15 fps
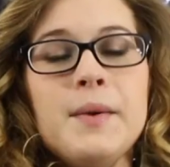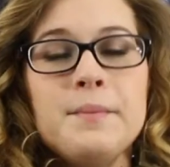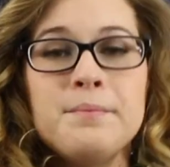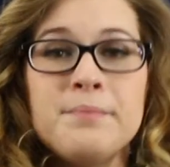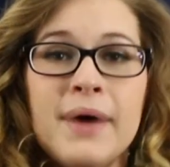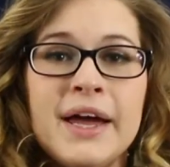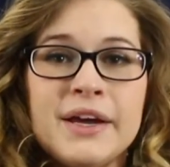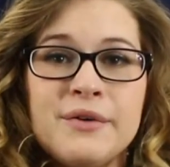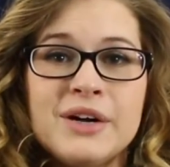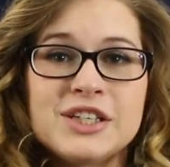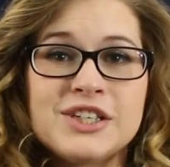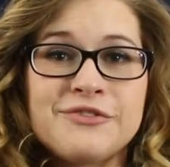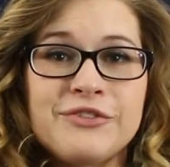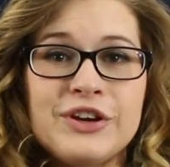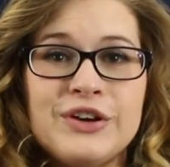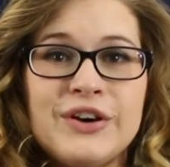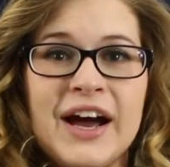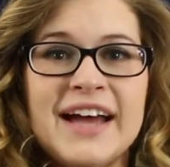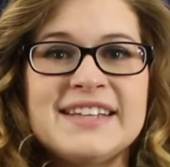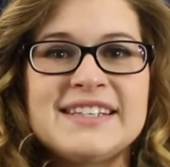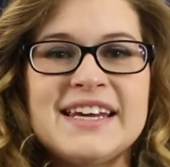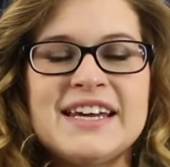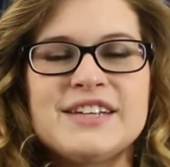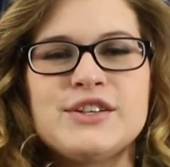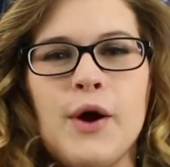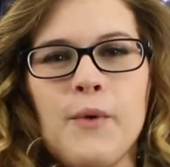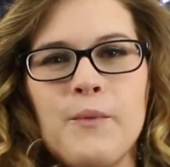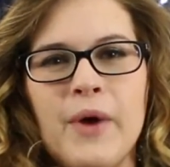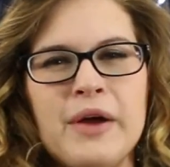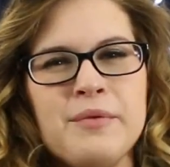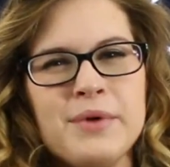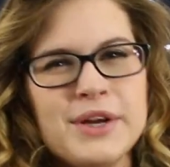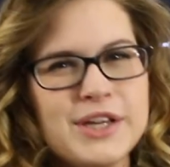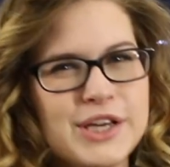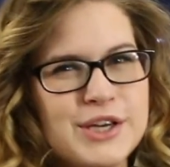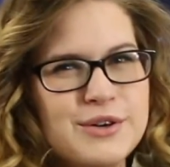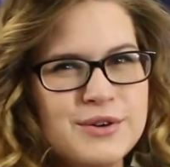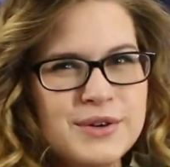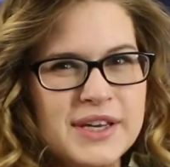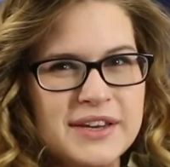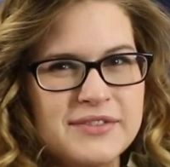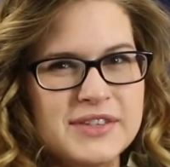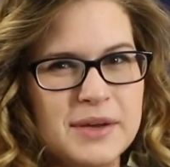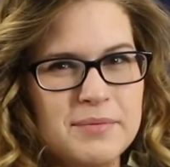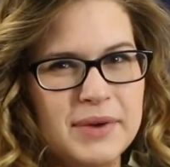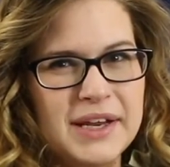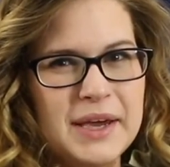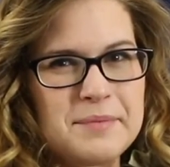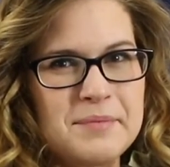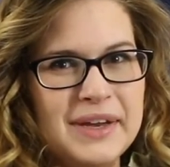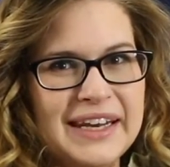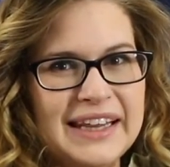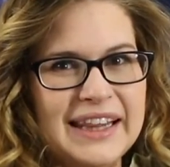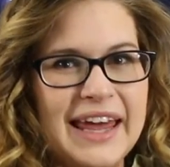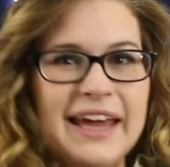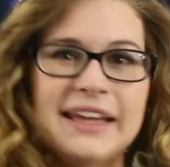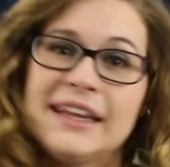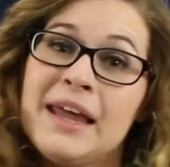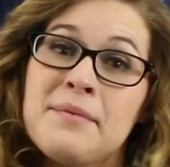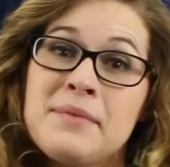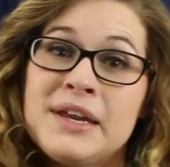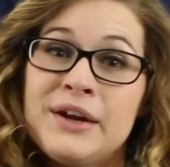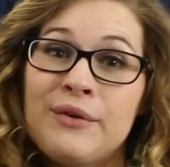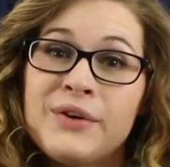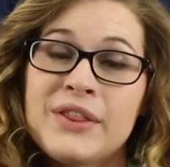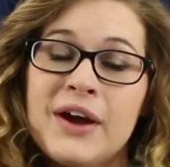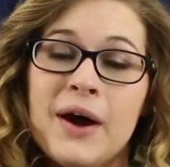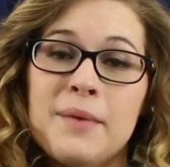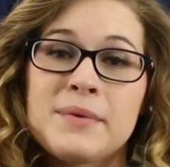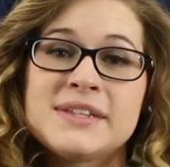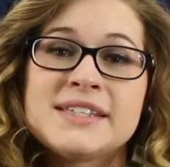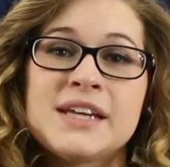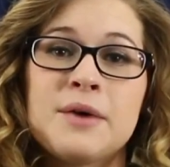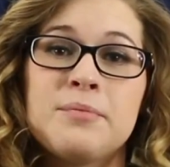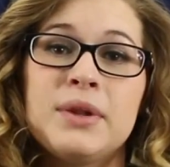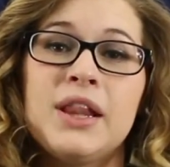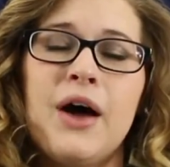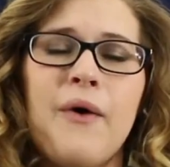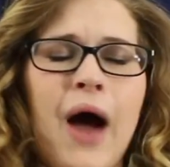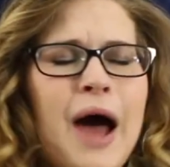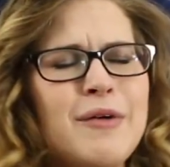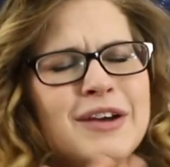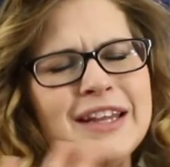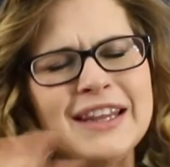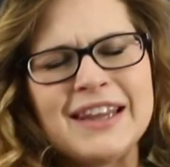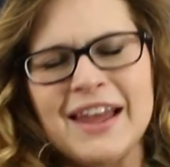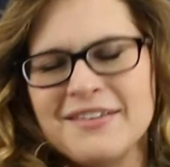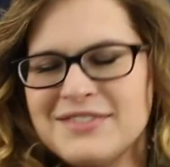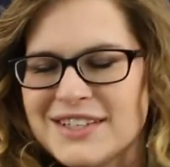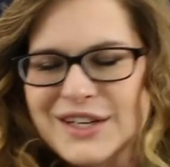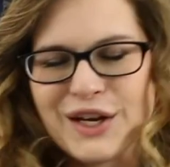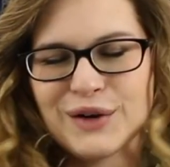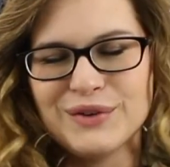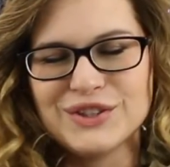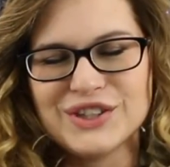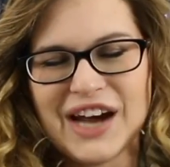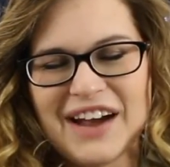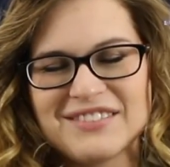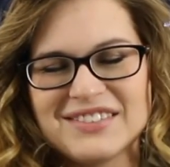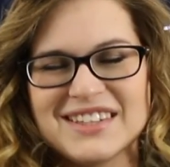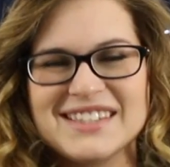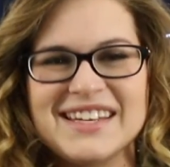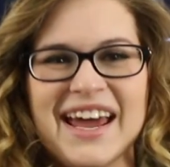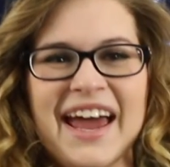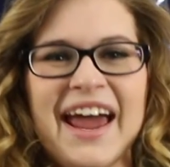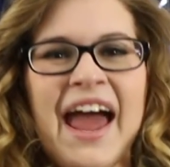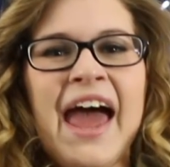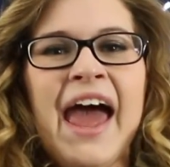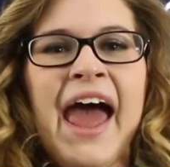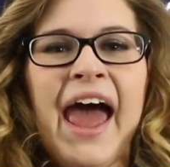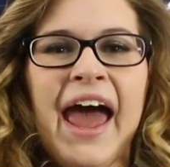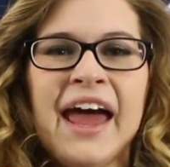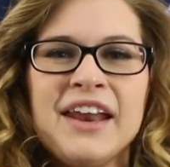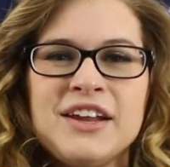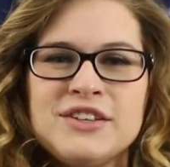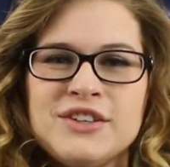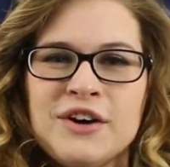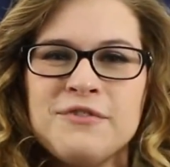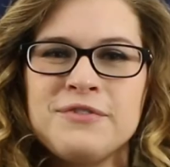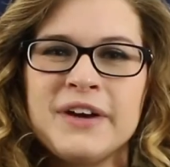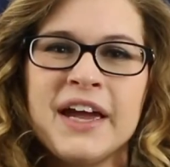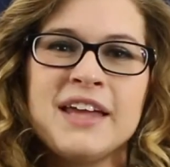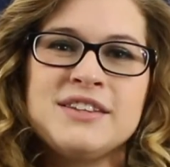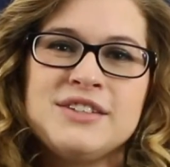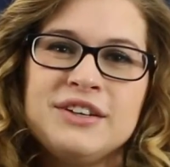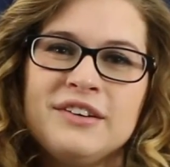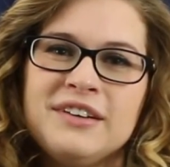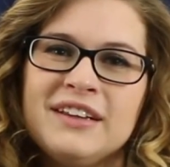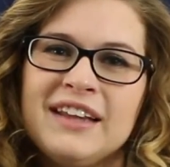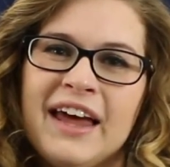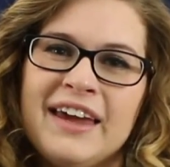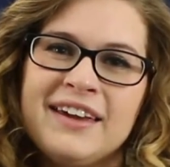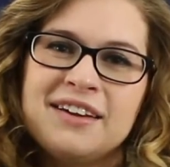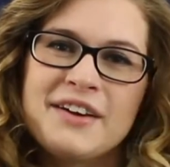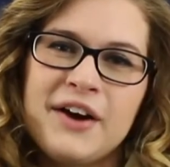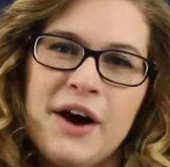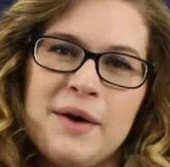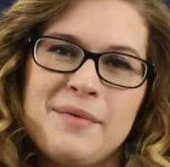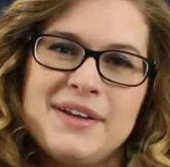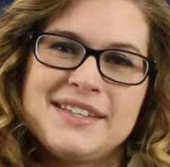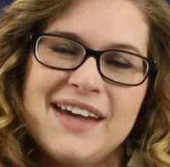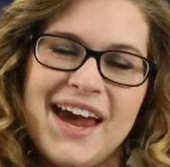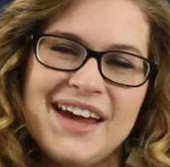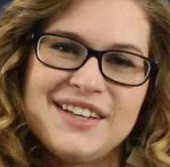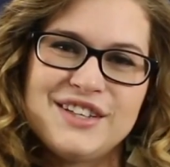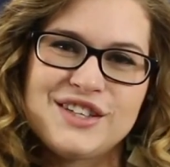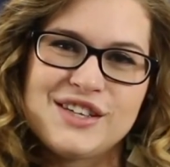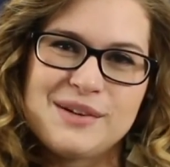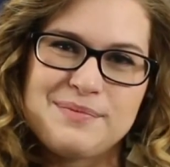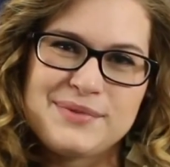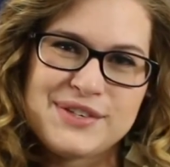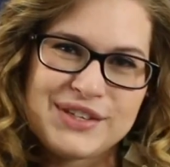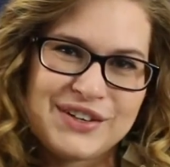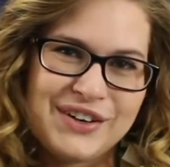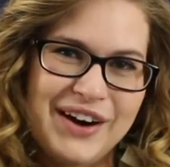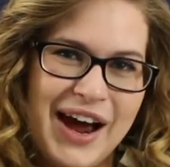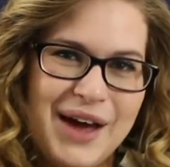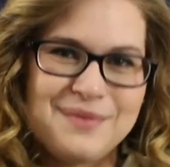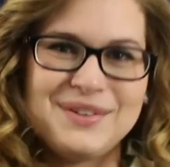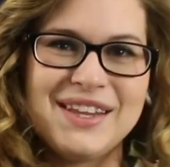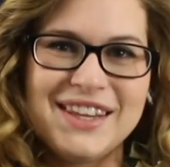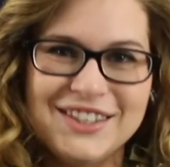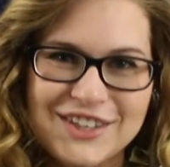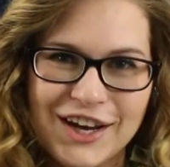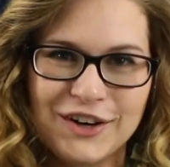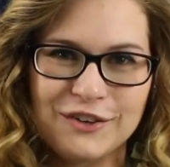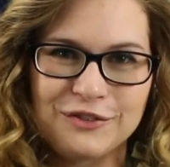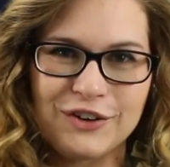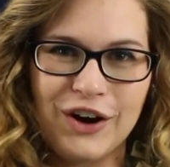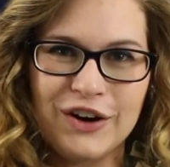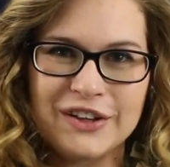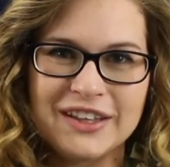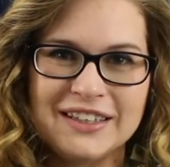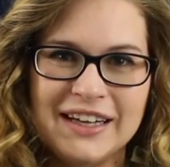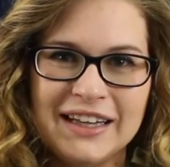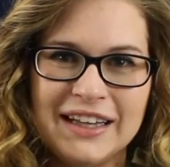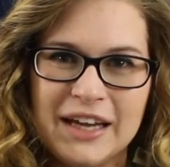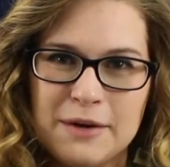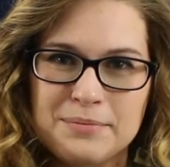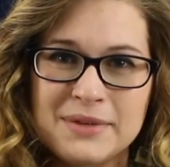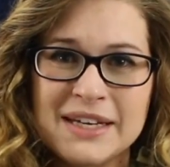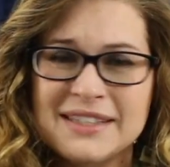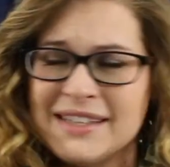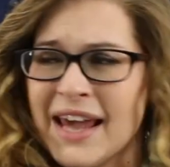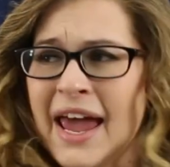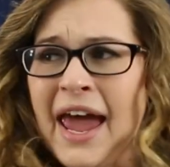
My question for you guys is, when would you give somebody a money lei? Let me know in the comments down below. I would love to hear what you have to say. And don't forget to like, comment, and subscribe to the channel for all the daily updates.